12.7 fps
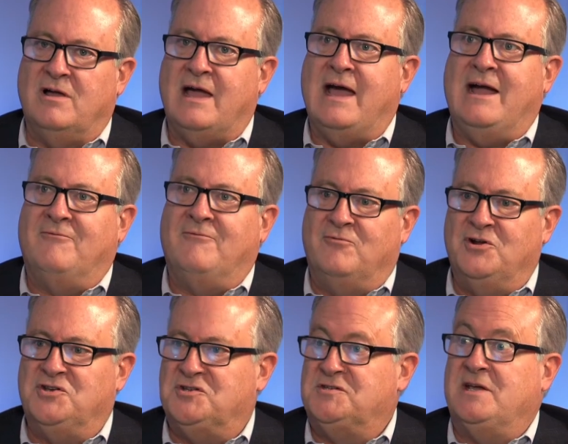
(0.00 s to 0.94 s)
average
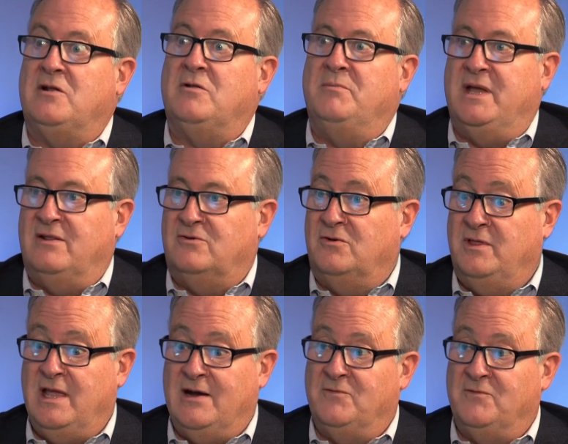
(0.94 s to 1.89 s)
settlement or
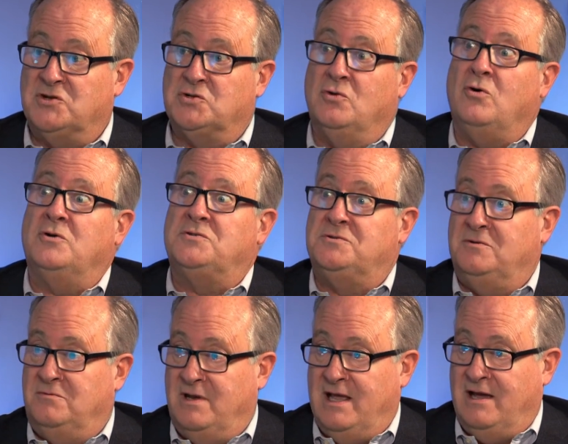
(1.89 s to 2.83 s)
the average
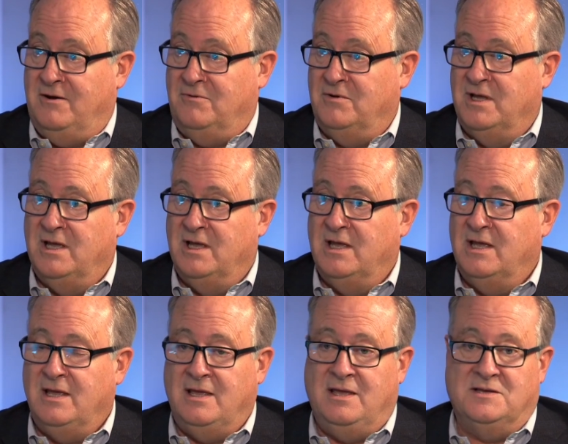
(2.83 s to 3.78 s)
lawsuit now
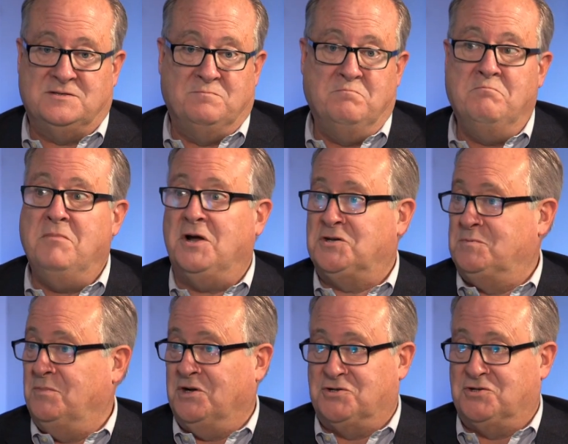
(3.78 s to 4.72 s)
is much,
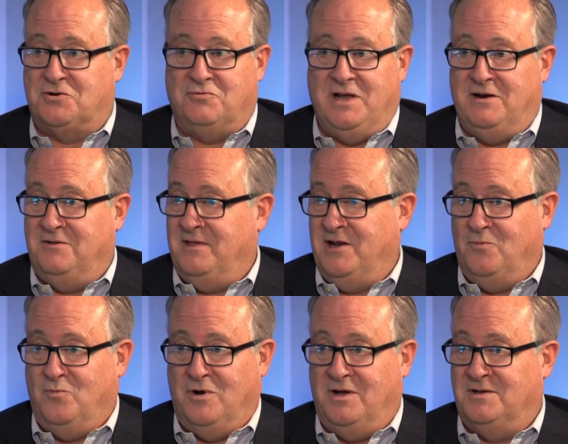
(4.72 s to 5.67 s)
much greater than it
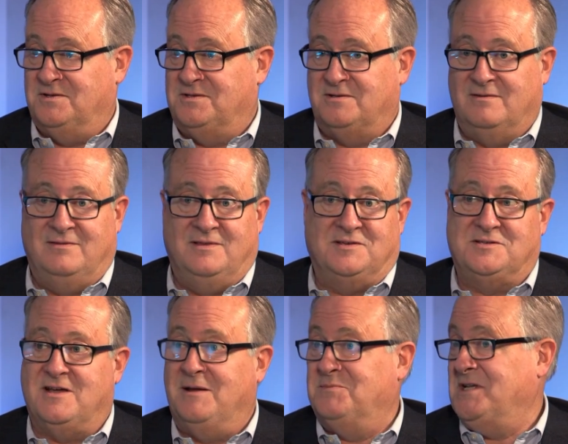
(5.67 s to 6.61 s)
was this
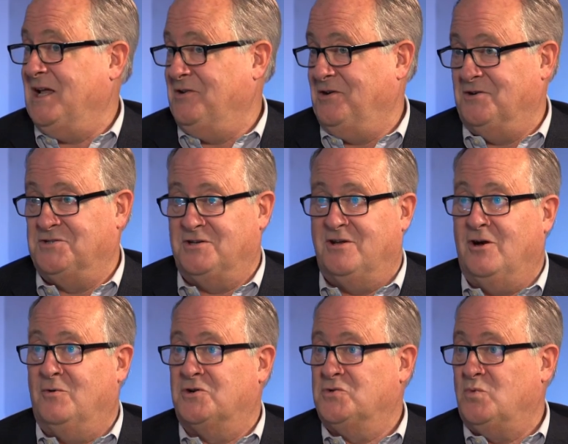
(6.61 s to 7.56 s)
time 10 years ago
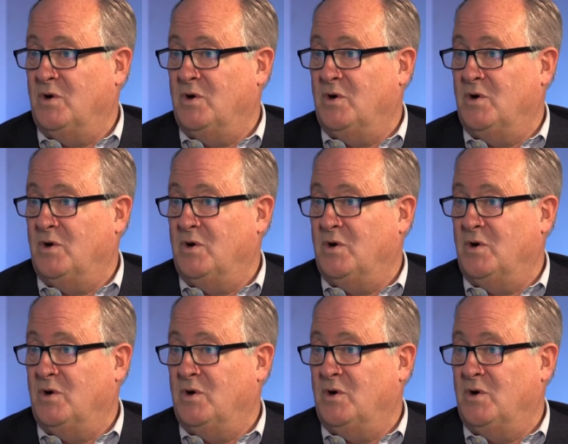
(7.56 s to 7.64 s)
or 20